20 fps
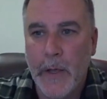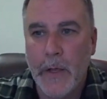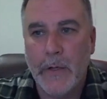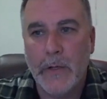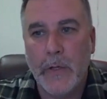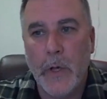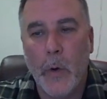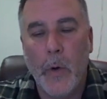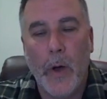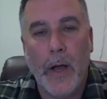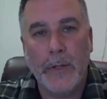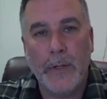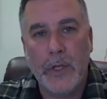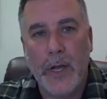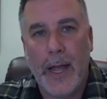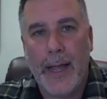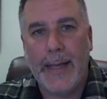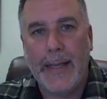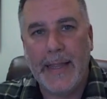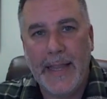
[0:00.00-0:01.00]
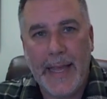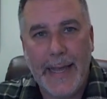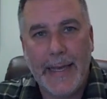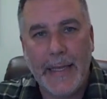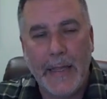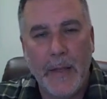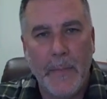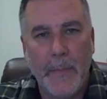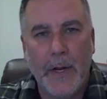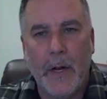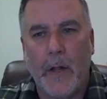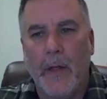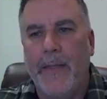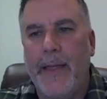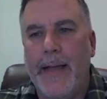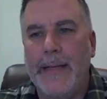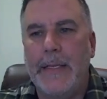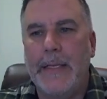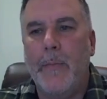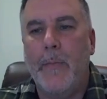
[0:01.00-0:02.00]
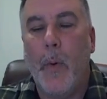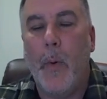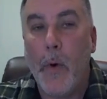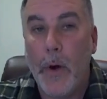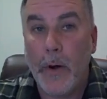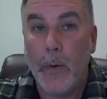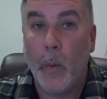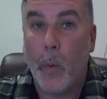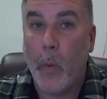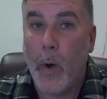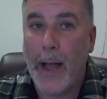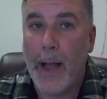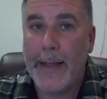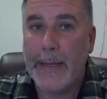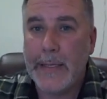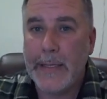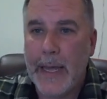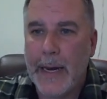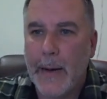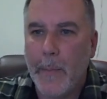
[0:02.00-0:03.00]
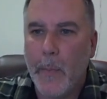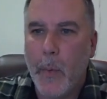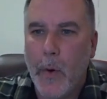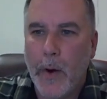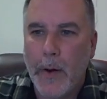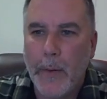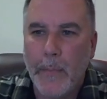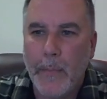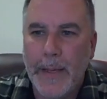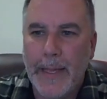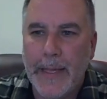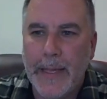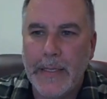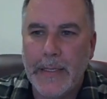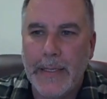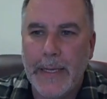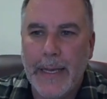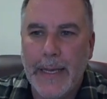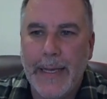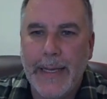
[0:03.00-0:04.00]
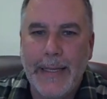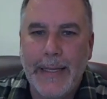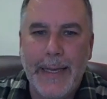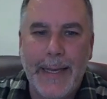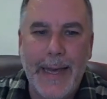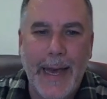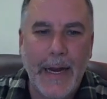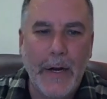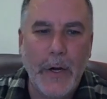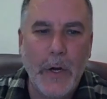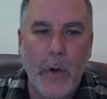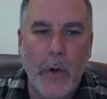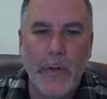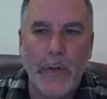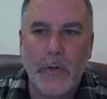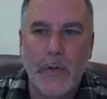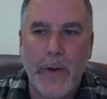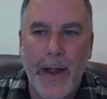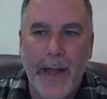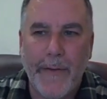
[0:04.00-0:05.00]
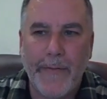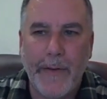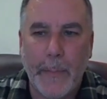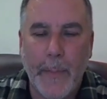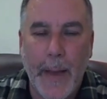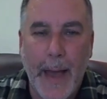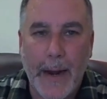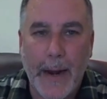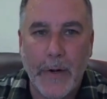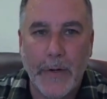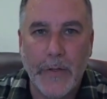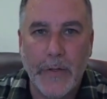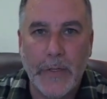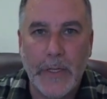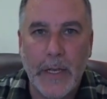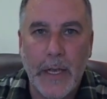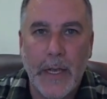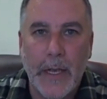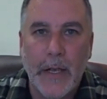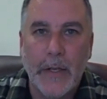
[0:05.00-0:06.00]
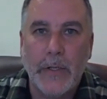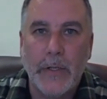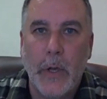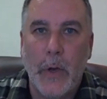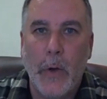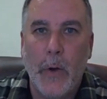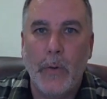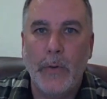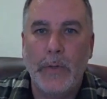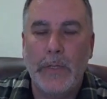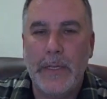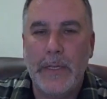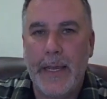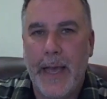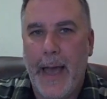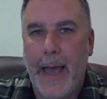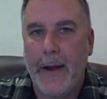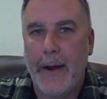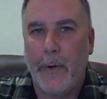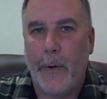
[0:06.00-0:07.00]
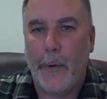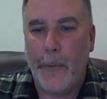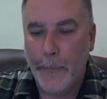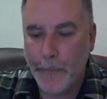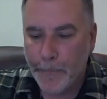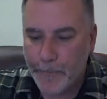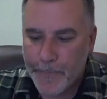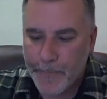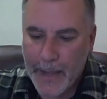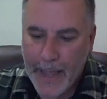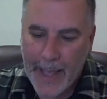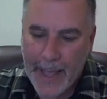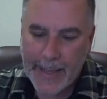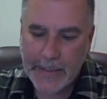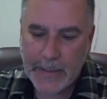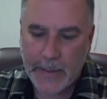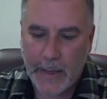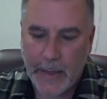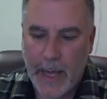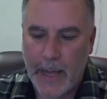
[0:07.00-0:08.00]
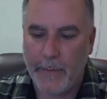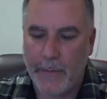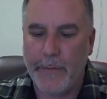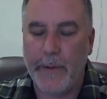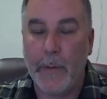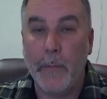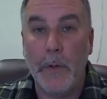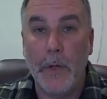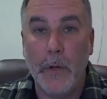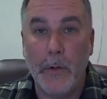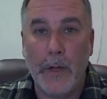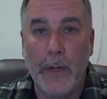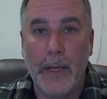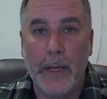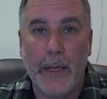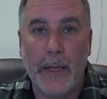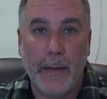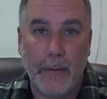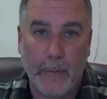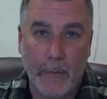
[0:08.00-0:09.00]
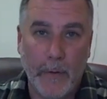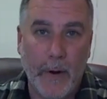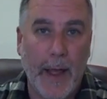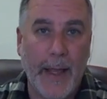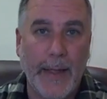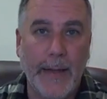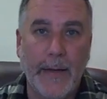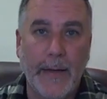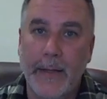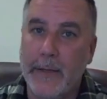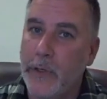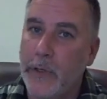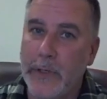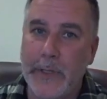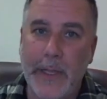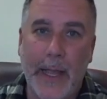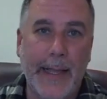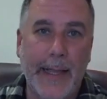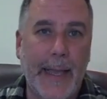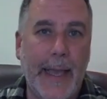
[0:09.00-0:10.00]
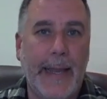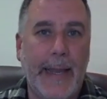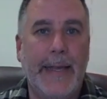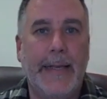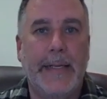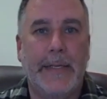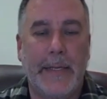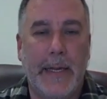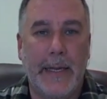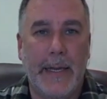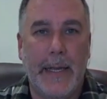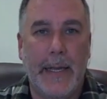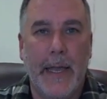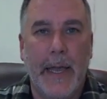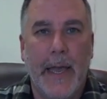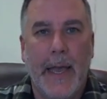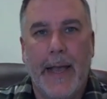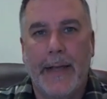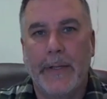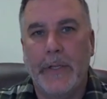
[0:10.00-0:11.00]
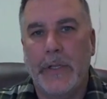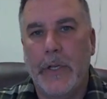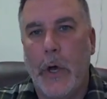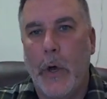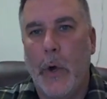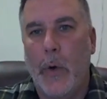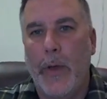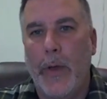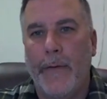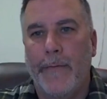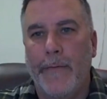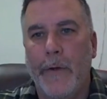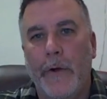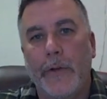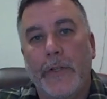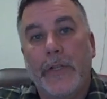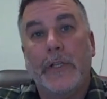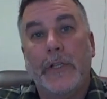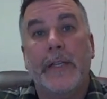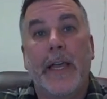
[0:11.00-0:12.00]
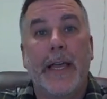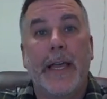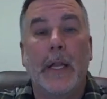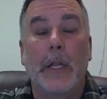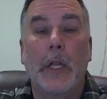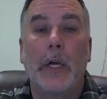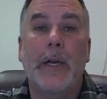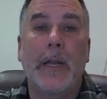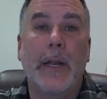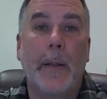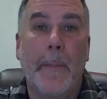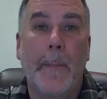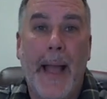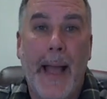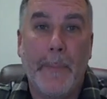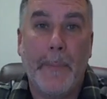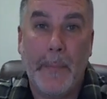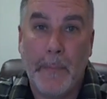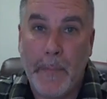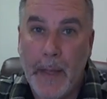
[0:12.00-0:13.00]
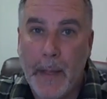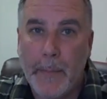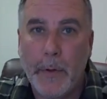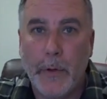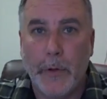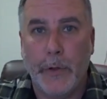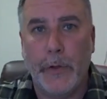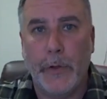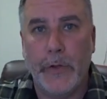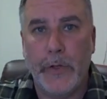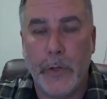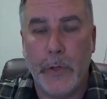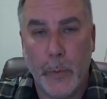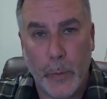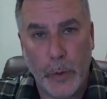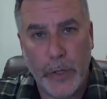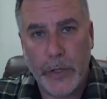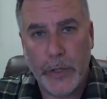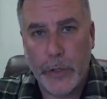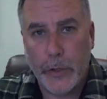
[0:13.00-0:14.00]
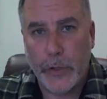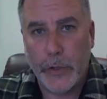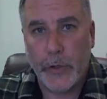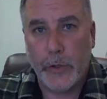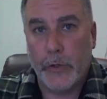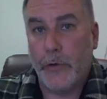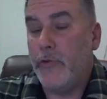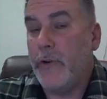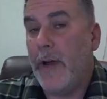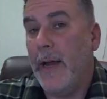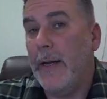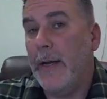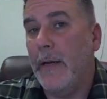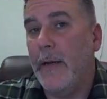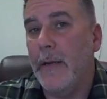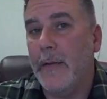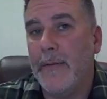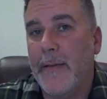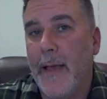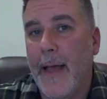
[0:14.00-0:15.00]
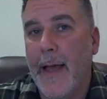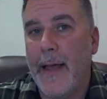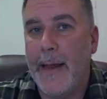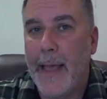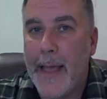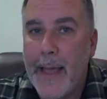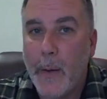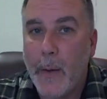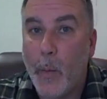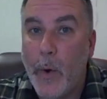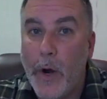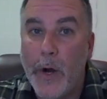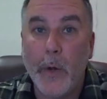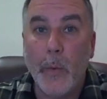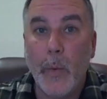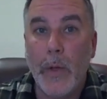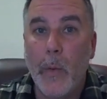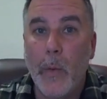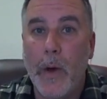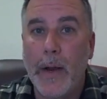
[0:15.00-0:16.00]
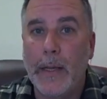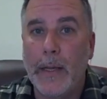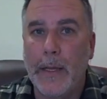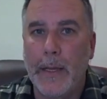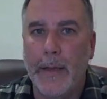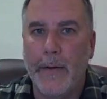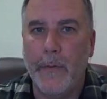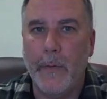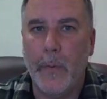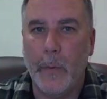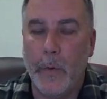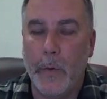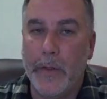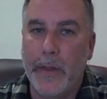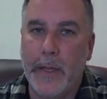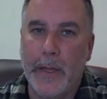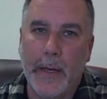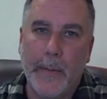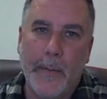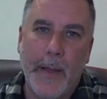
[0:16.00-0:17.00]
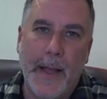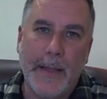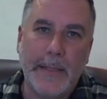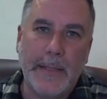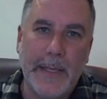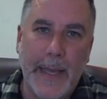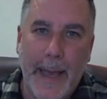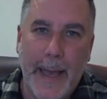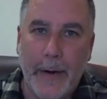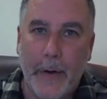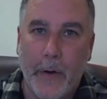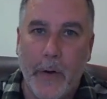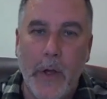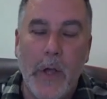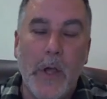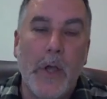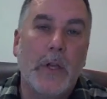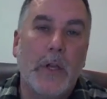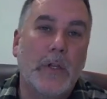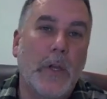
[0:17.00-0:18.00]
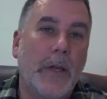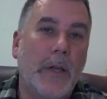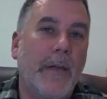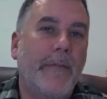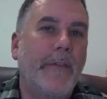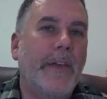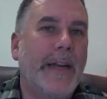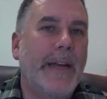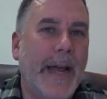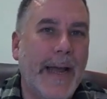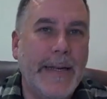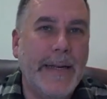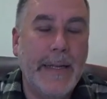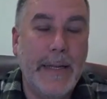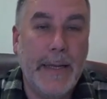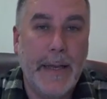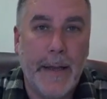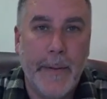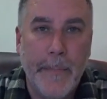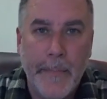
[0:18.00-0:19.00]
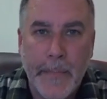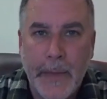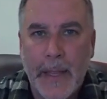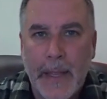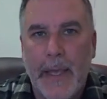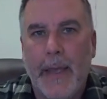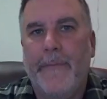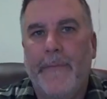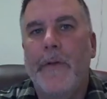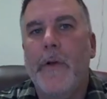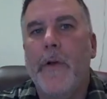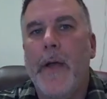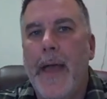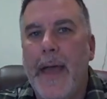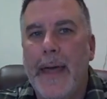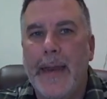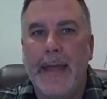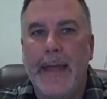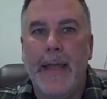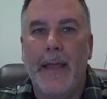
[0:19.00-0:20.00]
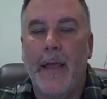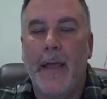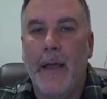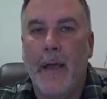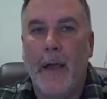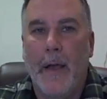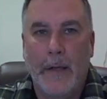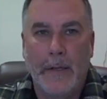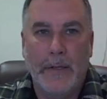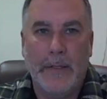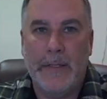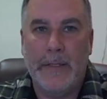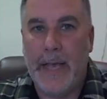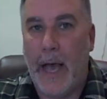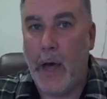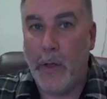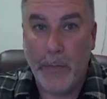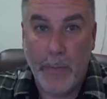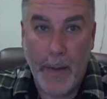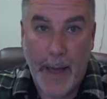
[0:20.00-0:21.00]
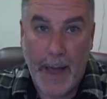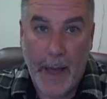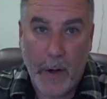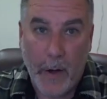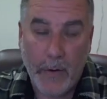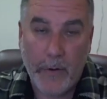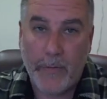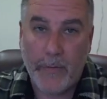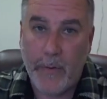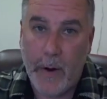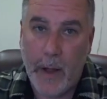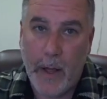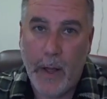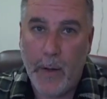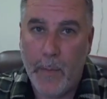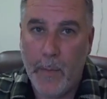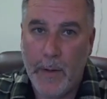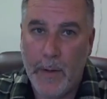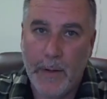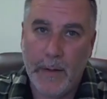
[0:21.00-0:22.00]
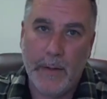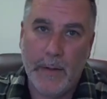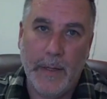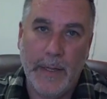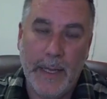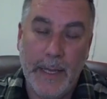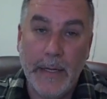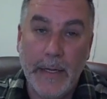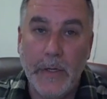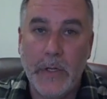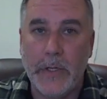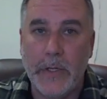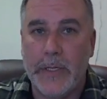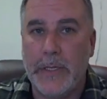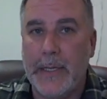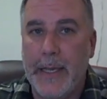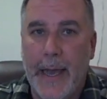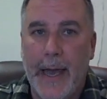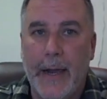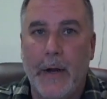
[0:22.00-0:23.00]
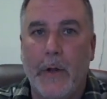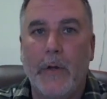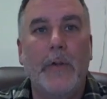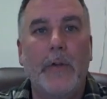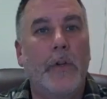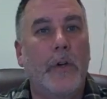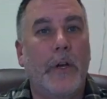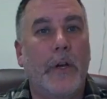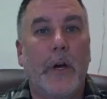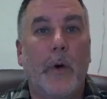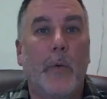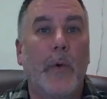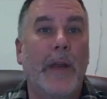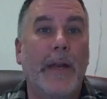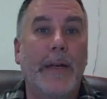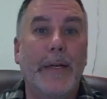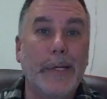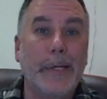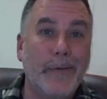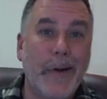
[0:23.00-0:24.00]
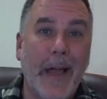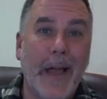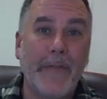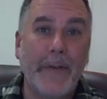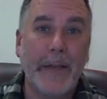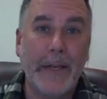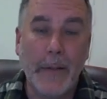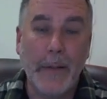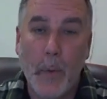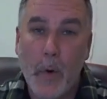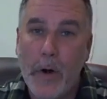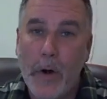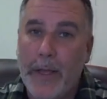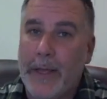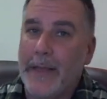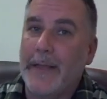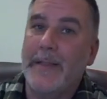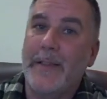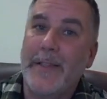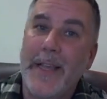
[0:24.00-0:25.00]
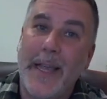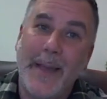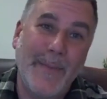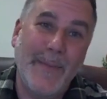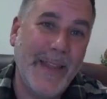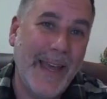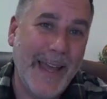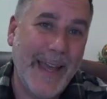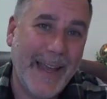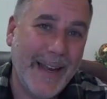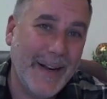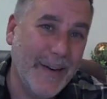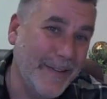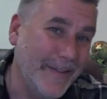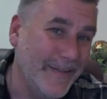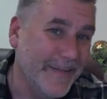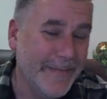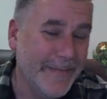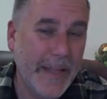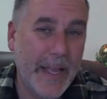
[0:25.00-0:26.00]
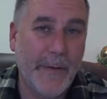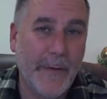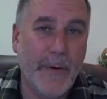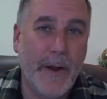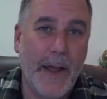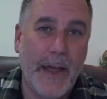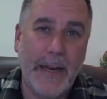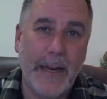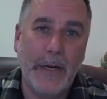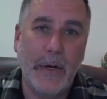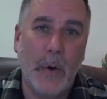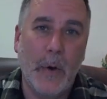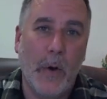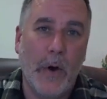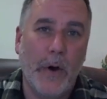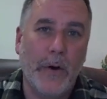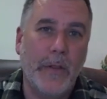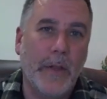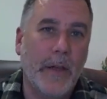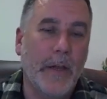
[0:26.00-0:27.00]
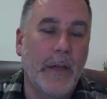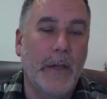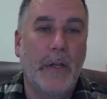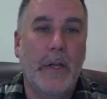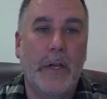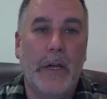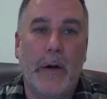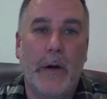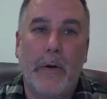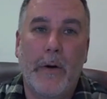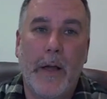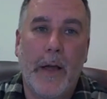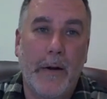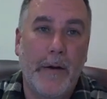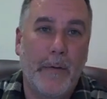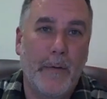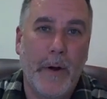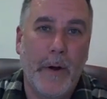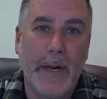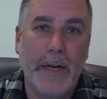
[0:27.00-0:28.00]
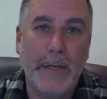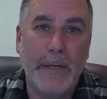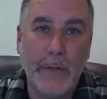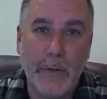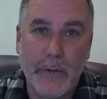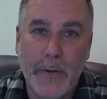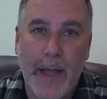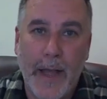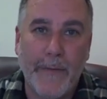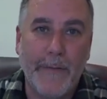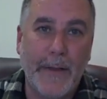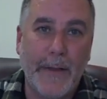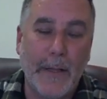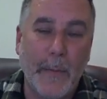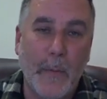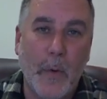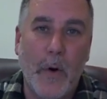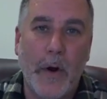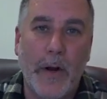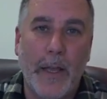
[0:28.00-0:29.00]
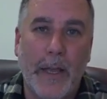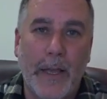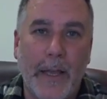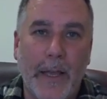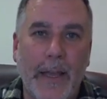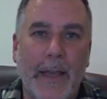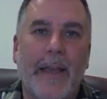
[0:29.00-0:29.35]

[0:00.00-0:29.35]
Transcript: So a giant lake in the middle, and that's important. Why is that important? Because you got to know the traffic patterns. So Seattle has a lot of commuting, right? Just like any city. And so if you're to take a look at a map and maybe you're doing some research and you're trying to decide, hey, where do we want to live when we're thinking about Seattle? So I'll give you an idea. If you're heading southbound from into Seattle, you're going to run into traffic in the morning. Same thing. If you're heading north, you're going to run into traffic in the morning.